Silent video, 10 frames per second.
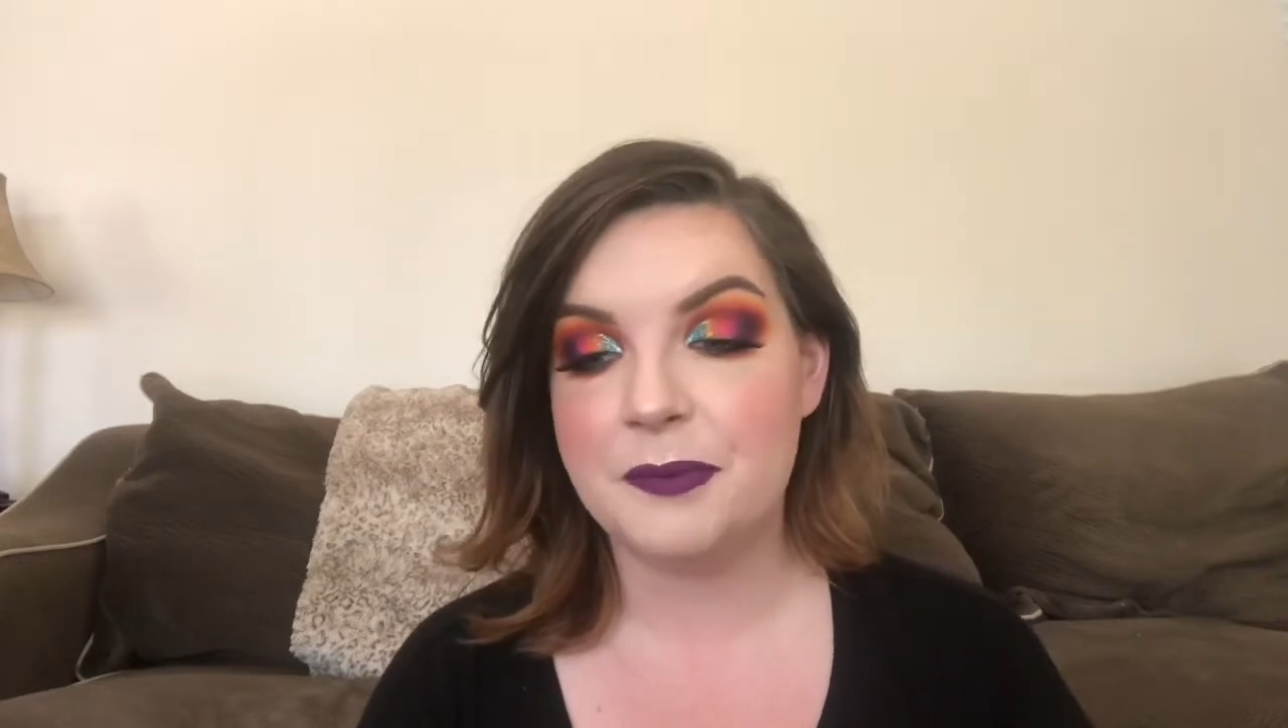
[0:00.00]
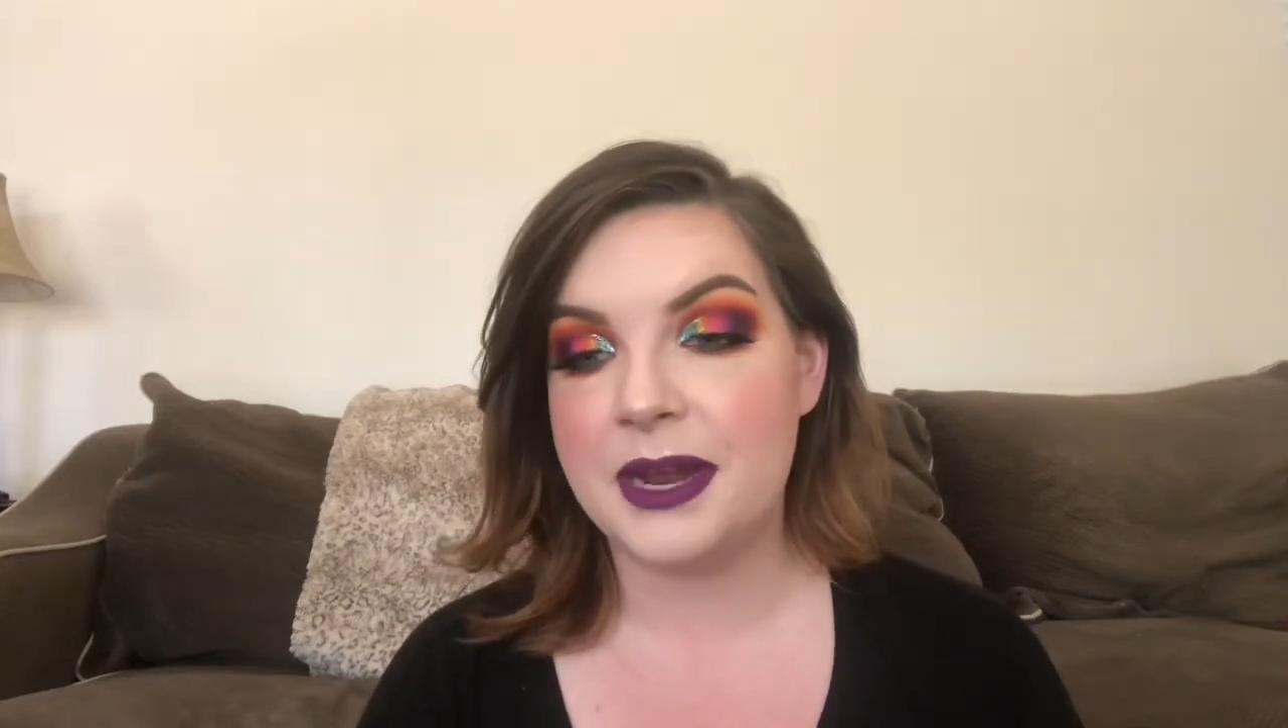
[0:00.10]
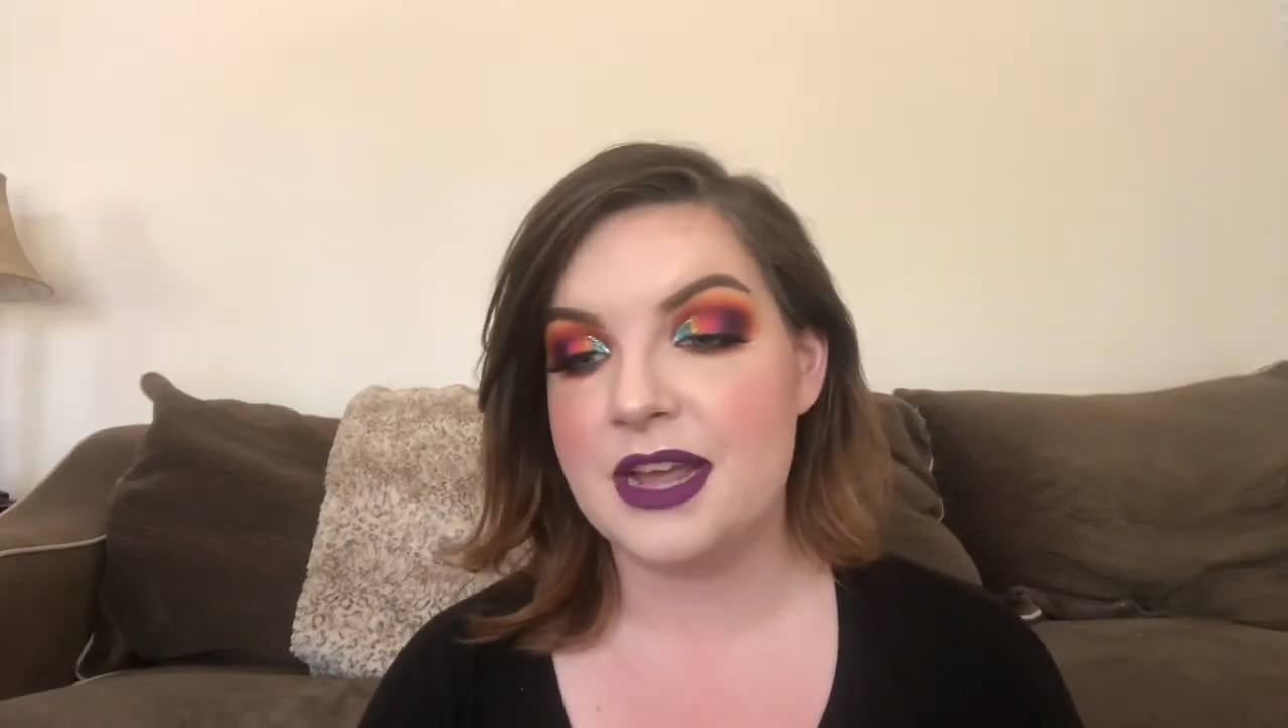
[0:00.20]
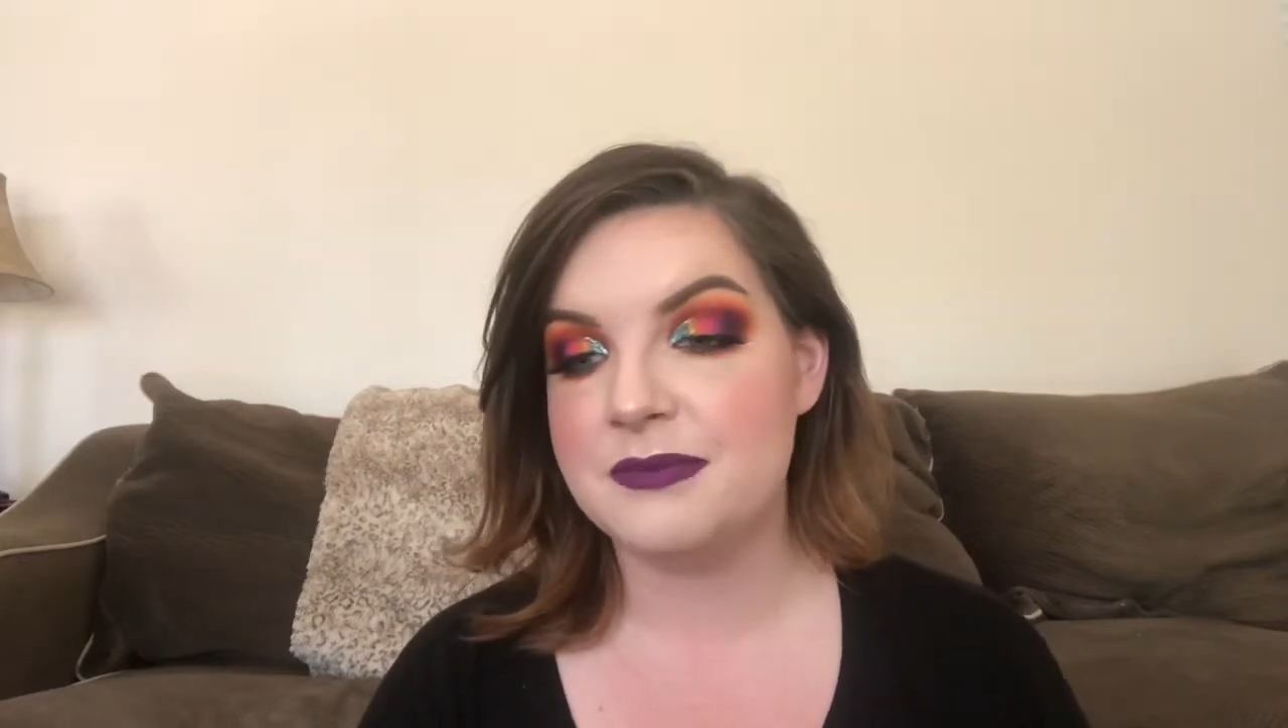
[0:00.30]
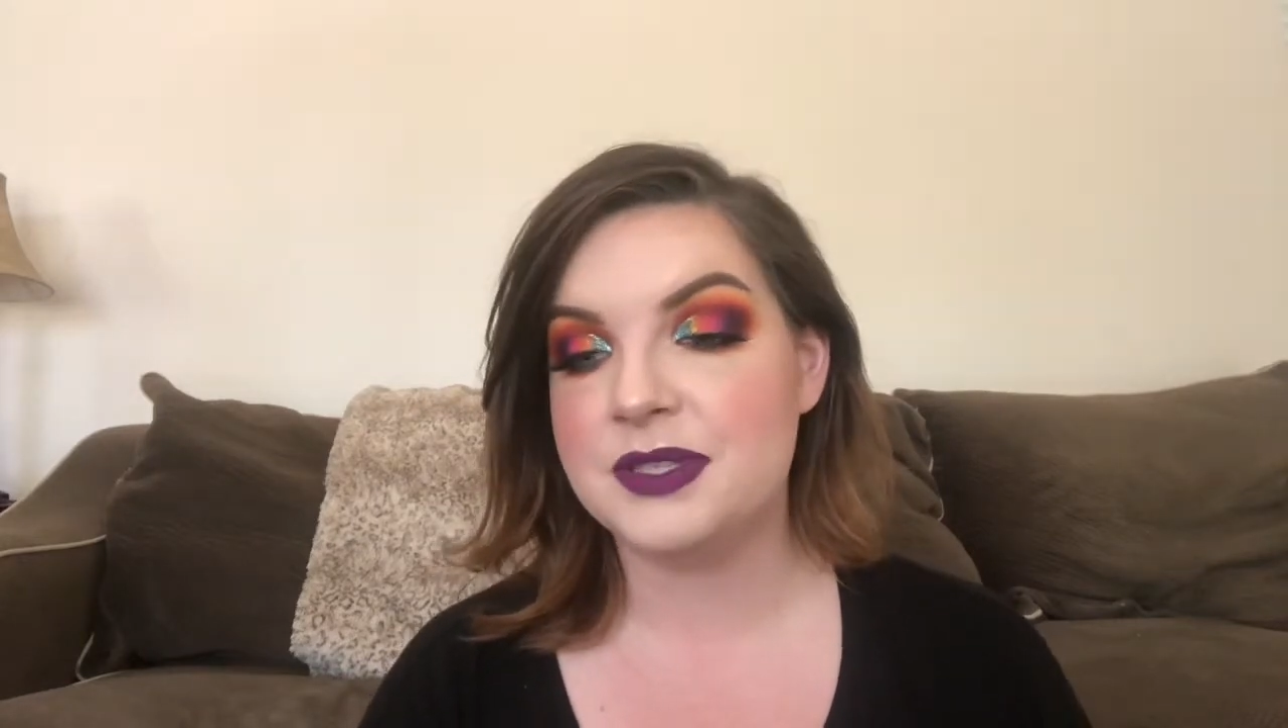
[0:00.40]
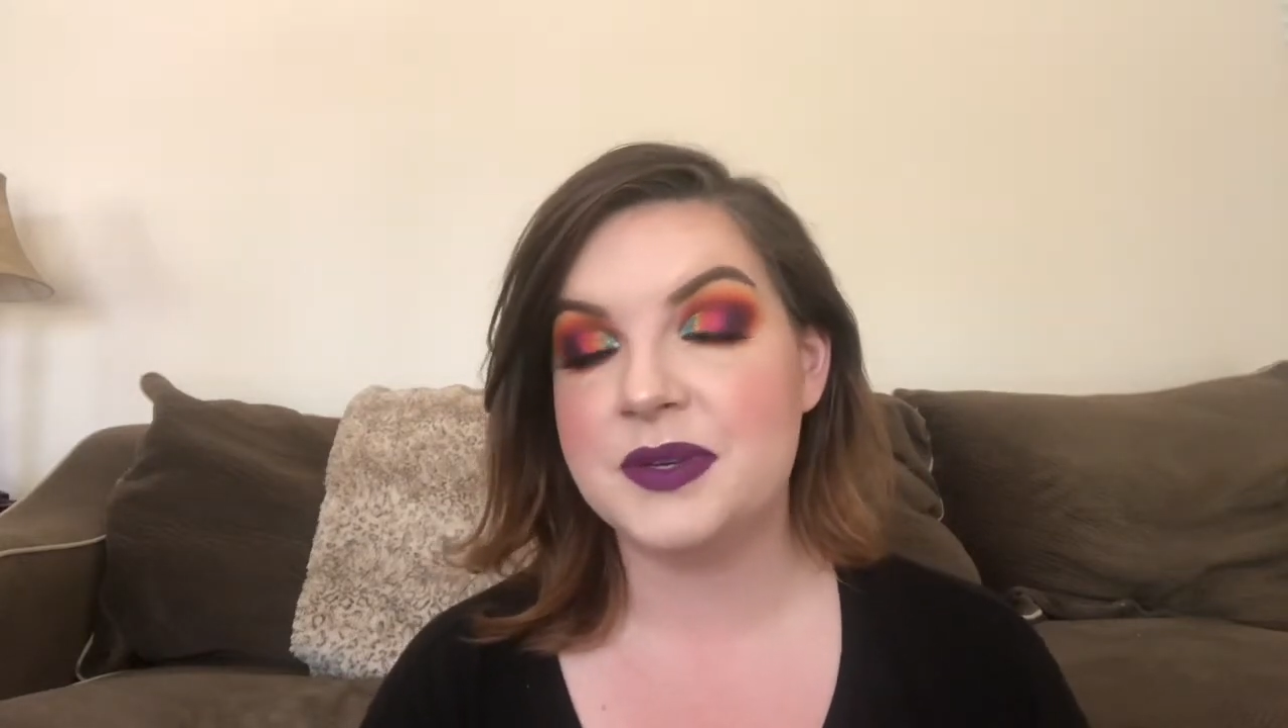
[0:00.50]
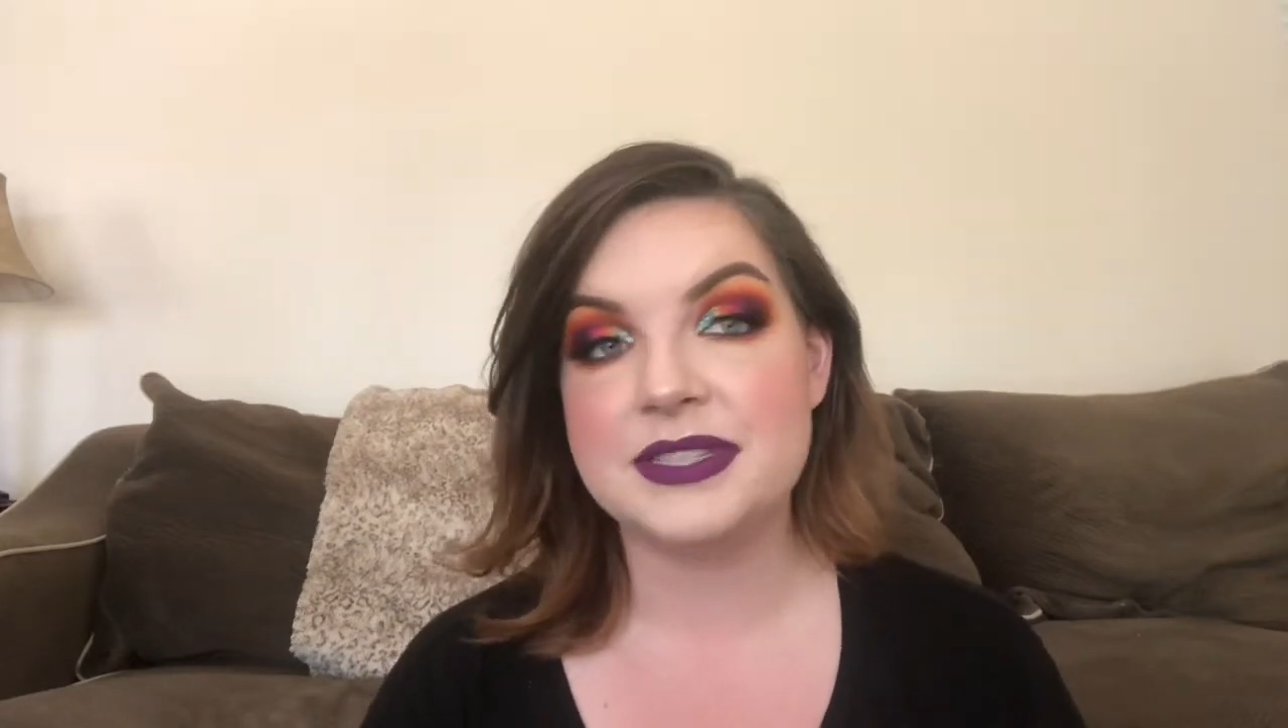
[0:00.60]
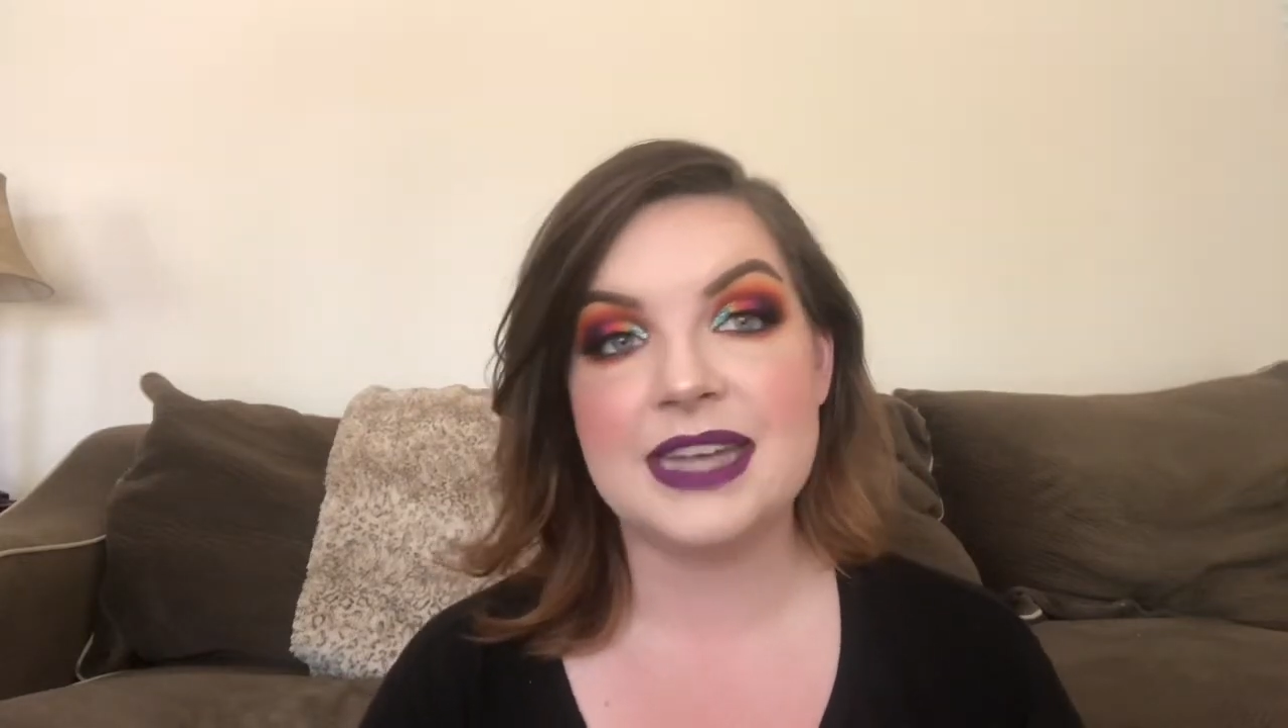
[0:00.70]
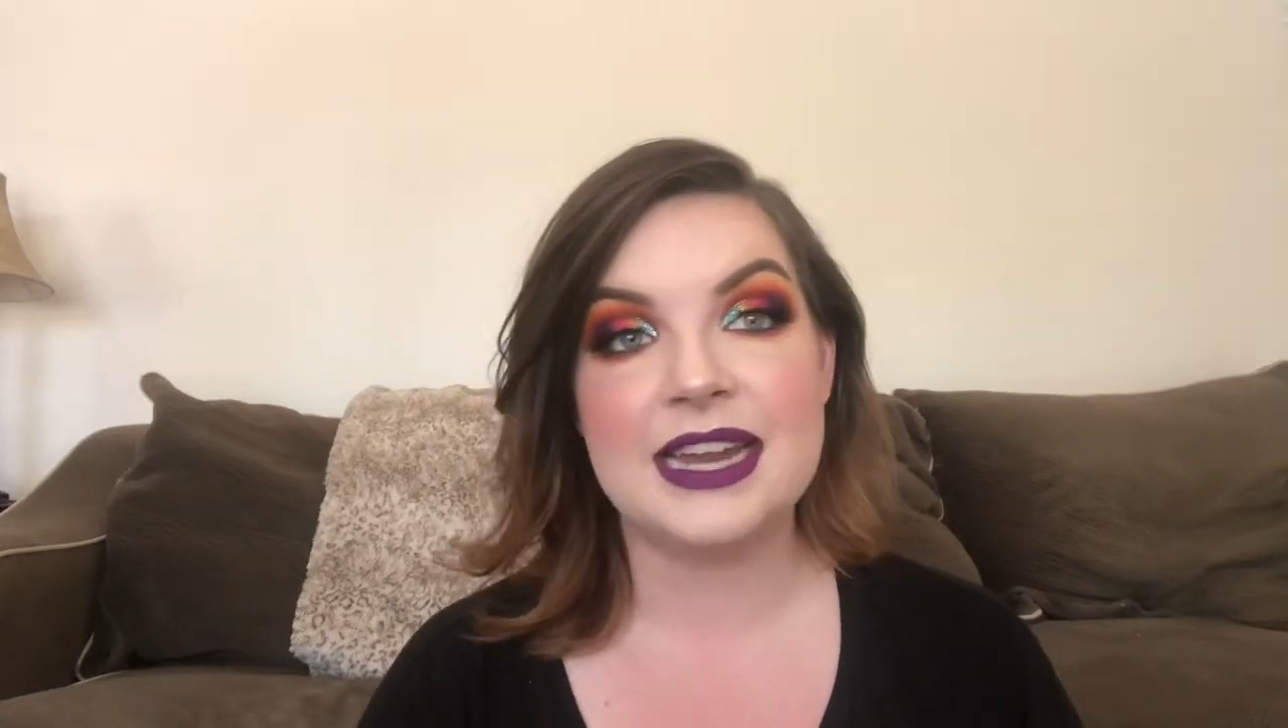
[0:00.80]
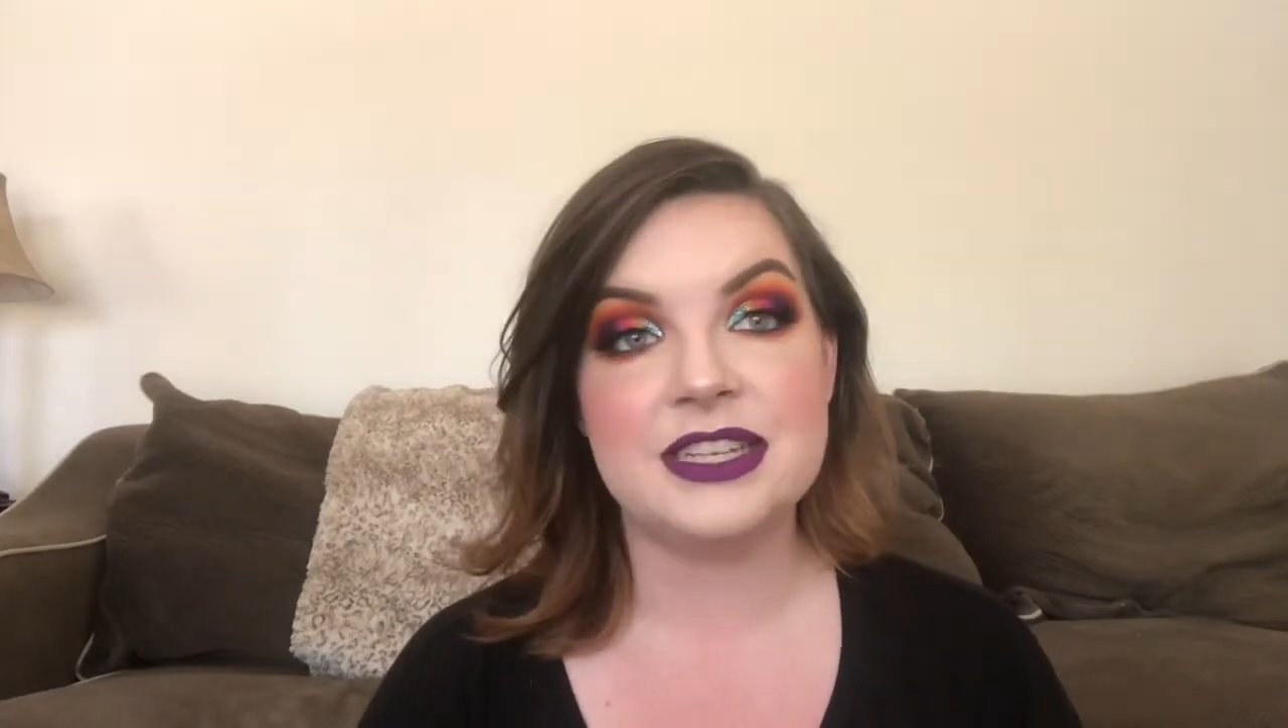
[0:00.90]
but I am so
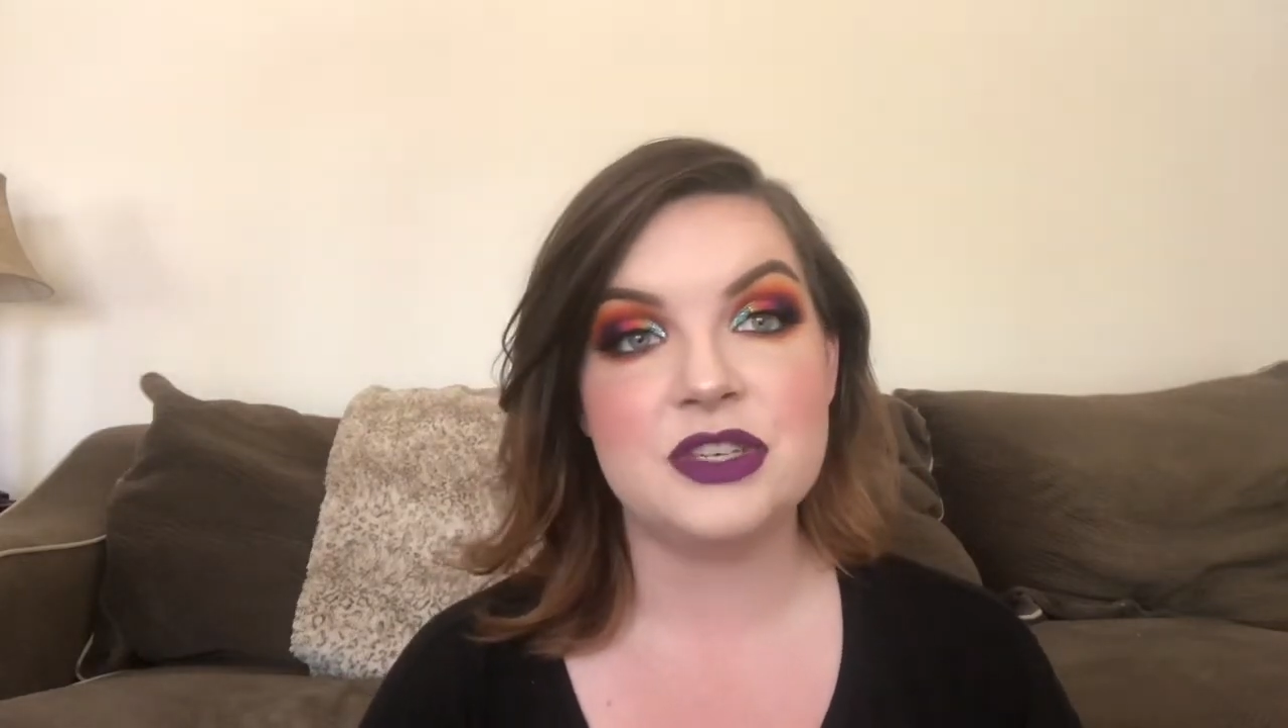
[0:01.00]
excited